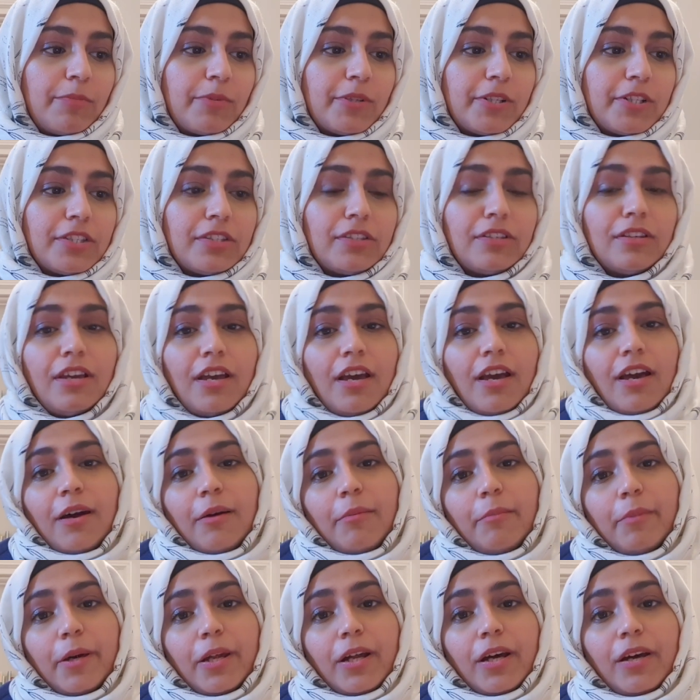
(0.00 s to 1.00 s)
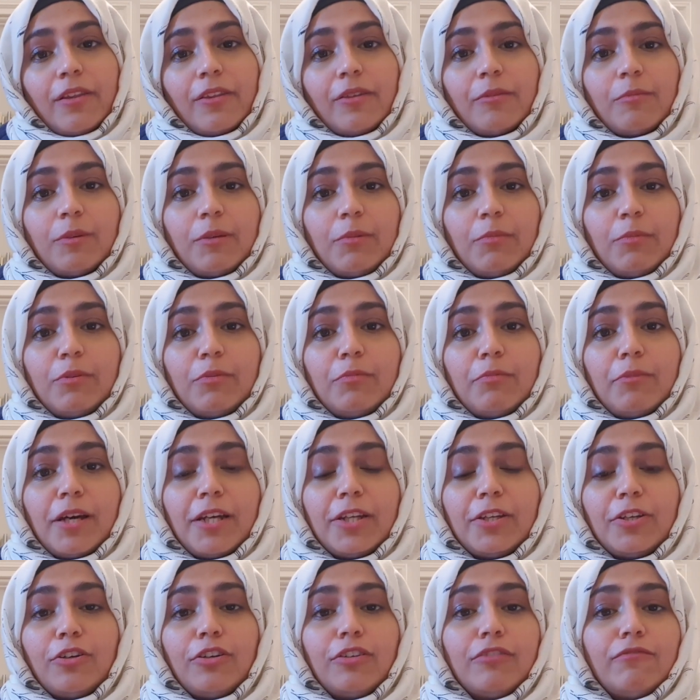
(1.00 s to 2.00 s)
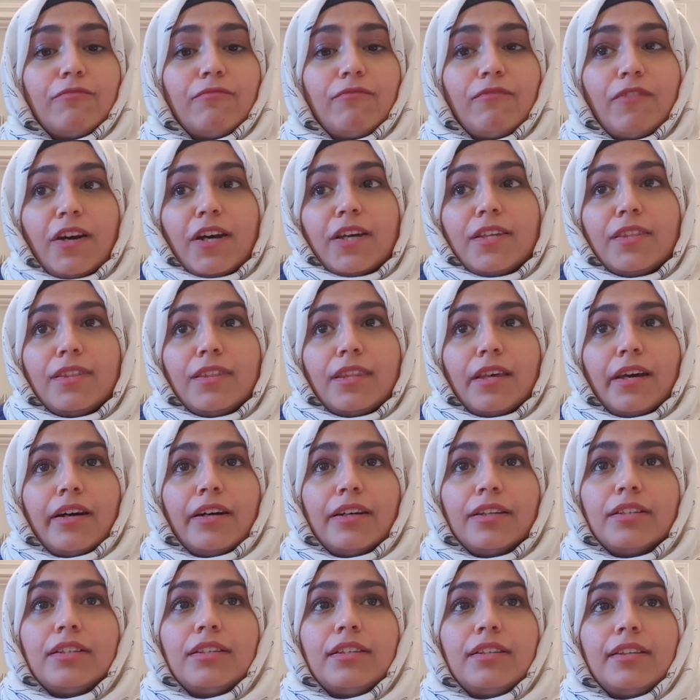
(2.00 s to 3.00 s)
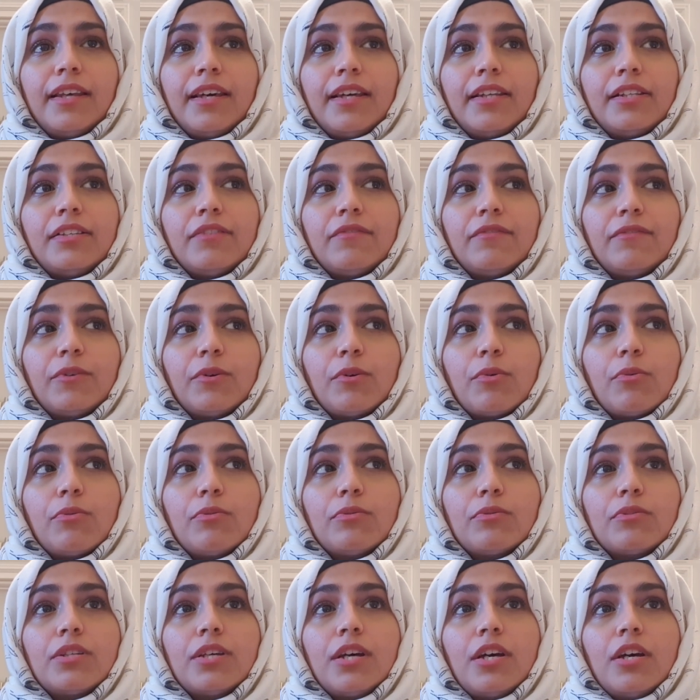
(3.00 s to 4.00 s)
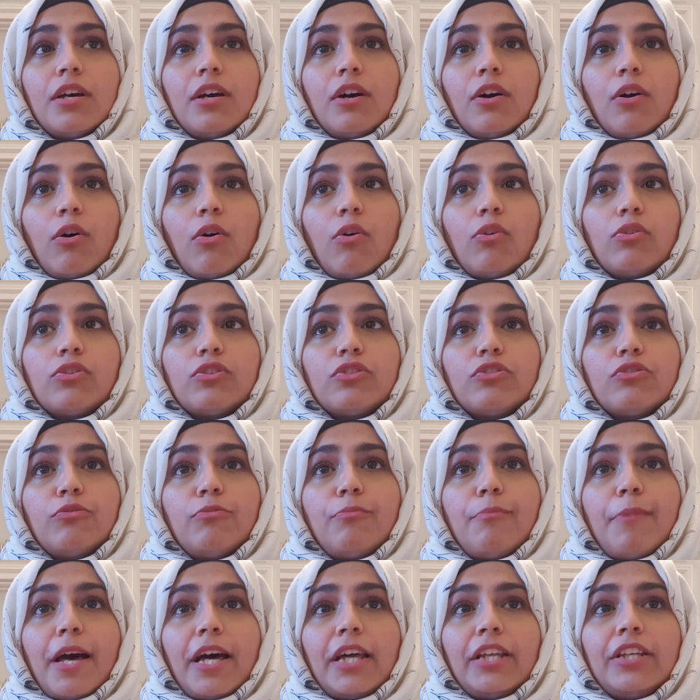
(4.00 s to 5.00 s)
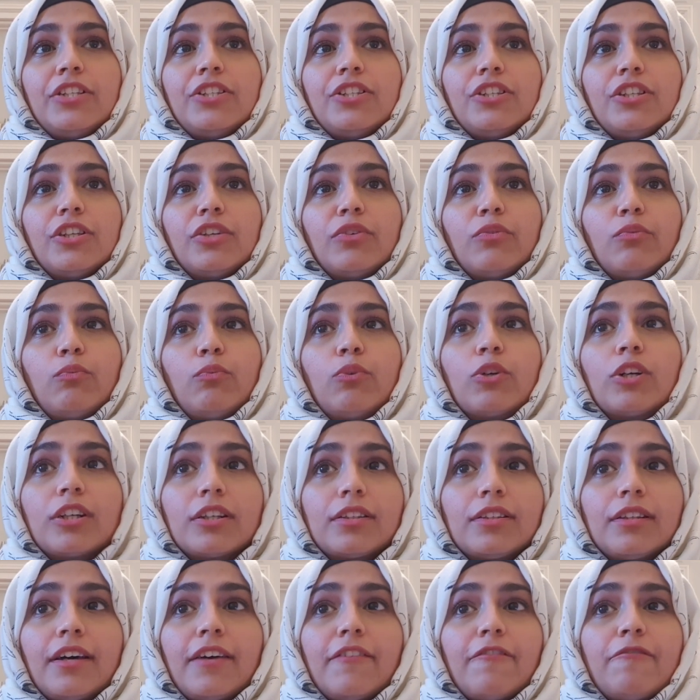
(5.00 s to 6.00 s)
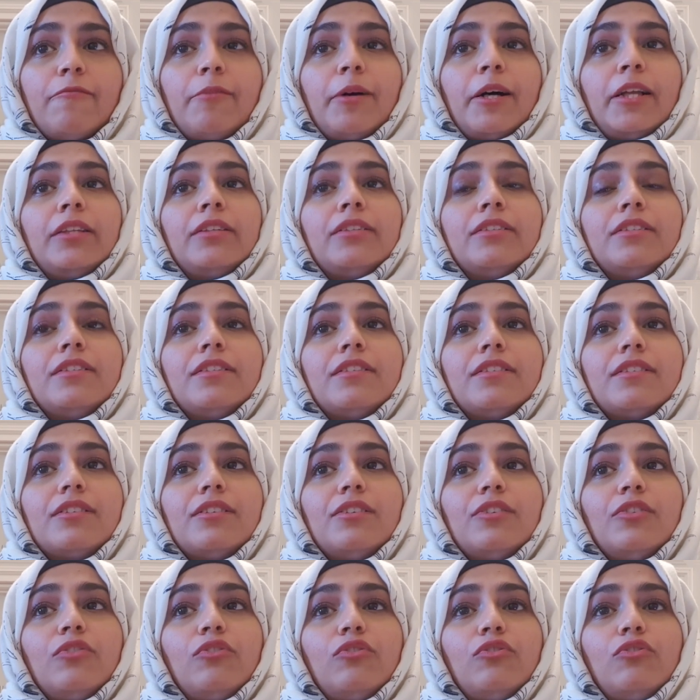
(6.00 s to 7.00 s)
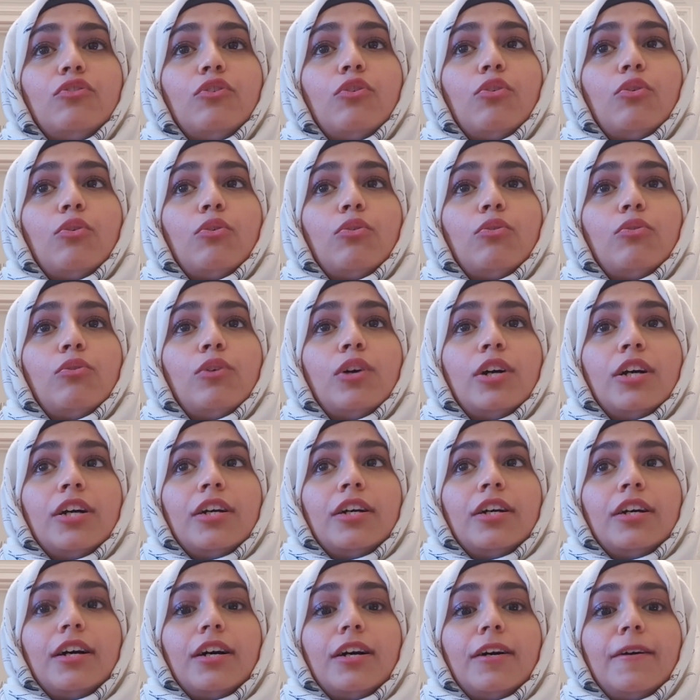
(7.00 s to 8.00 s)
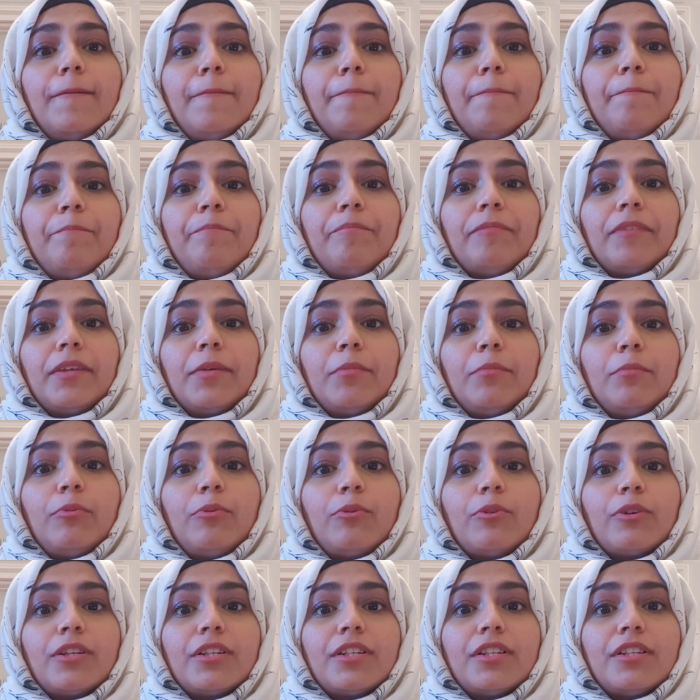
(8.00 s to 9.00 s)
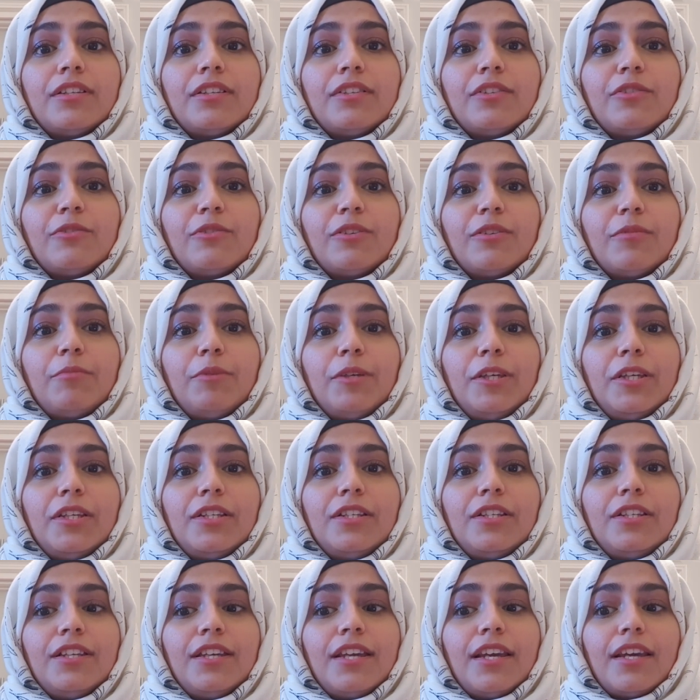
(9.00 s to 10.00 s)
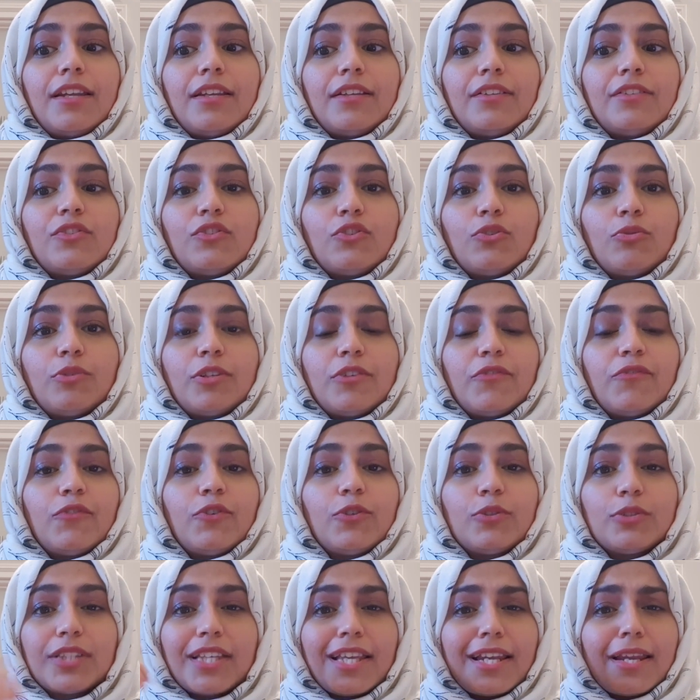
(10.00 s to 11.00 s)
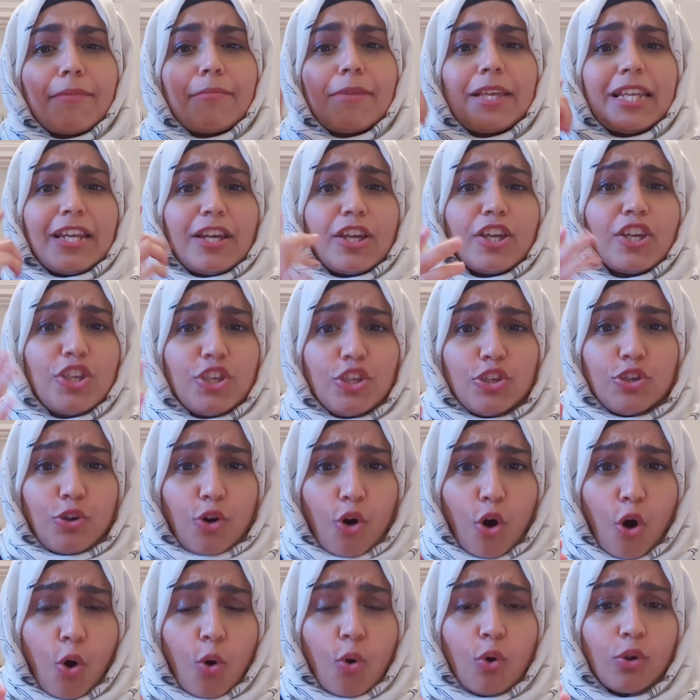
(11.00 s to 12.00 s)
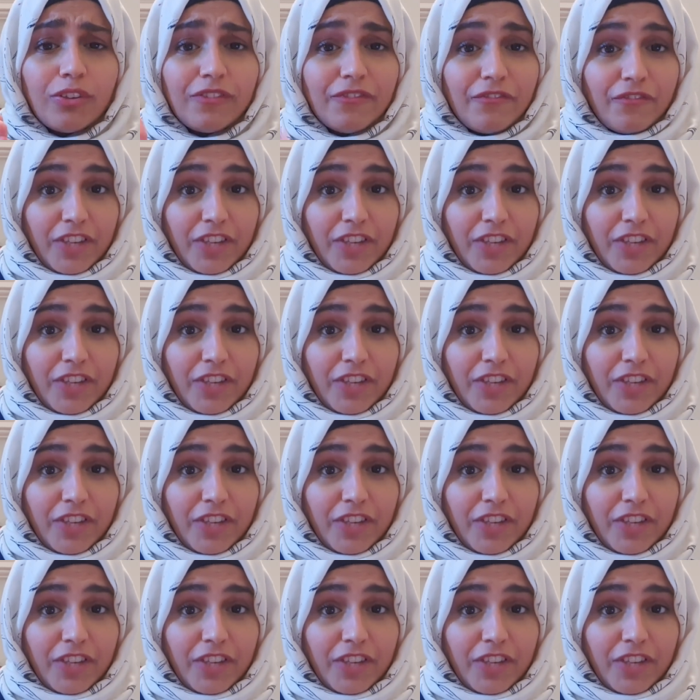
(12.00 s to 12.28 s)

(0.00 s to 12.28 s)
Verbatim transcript: person, but other people might not find that that difficult. Also, managing work-life balance is so um, important during a PhD, and it's so difficult, and I made a whole